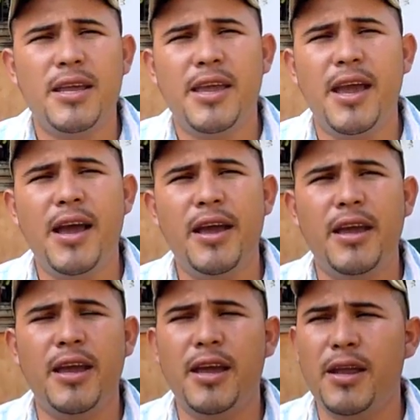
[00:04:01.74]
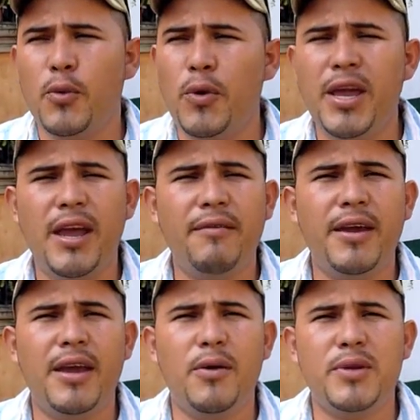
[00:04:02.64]
Yeah, and we have
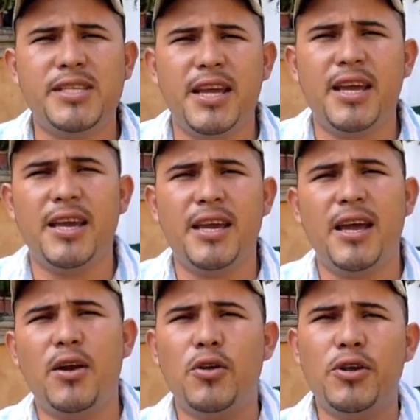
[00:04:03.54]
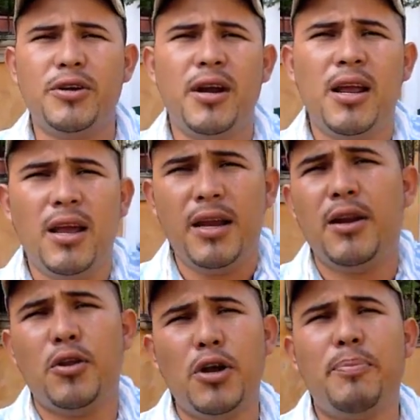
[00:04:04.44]
a we take a, another
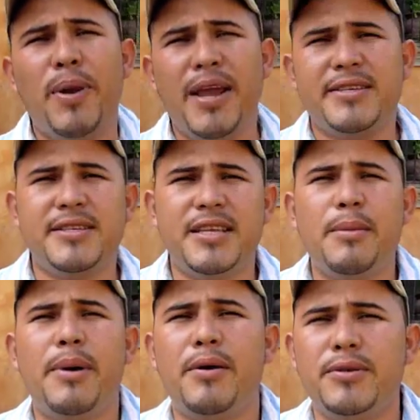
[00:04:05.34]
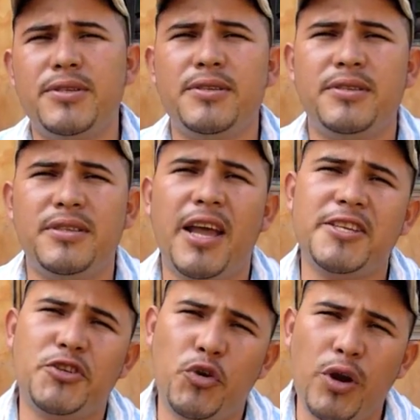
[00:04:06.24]
another places in the mountains,
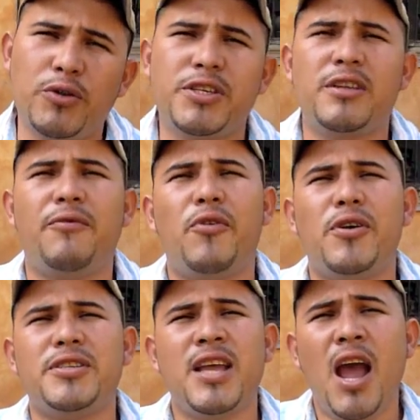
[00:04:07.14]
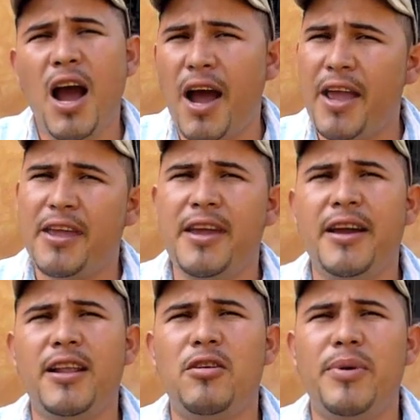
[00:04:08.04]
nice okay. trails in the forest, hiking
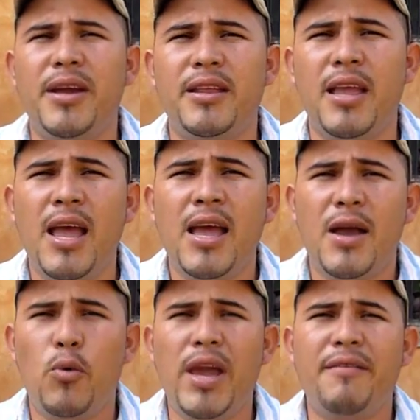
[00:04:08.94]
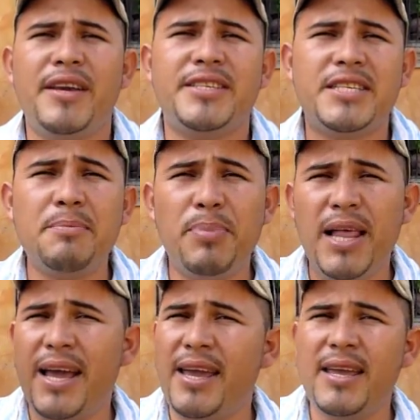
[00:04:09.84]
a little bit. We have a zip
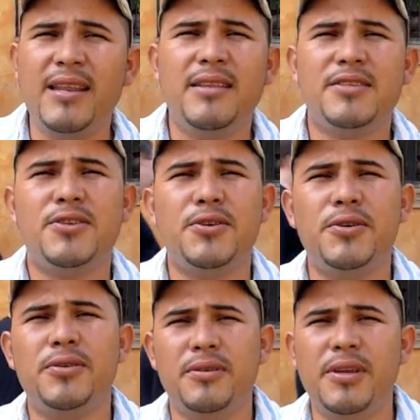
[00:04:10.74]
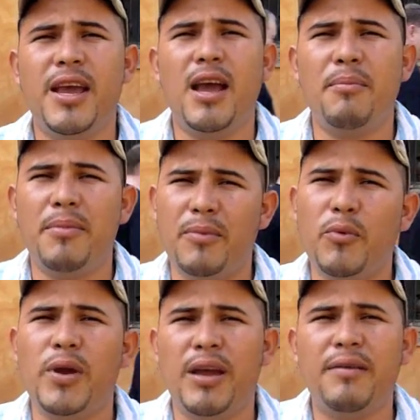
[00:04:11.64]
line too. Okay. Yeah, right.
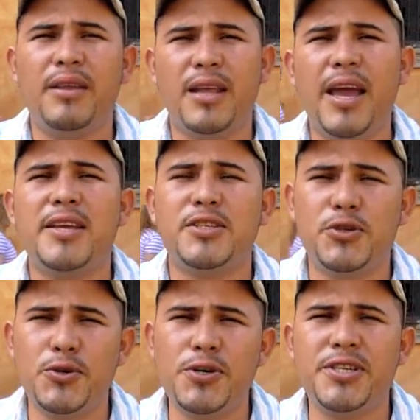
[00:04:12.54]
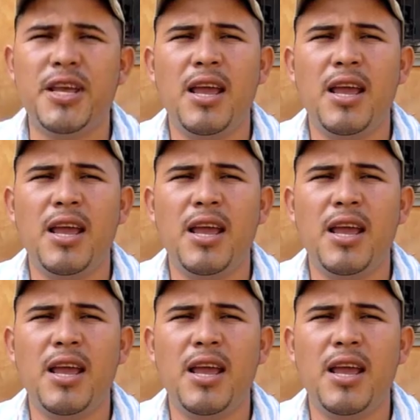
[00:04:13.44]
we have a nice tours,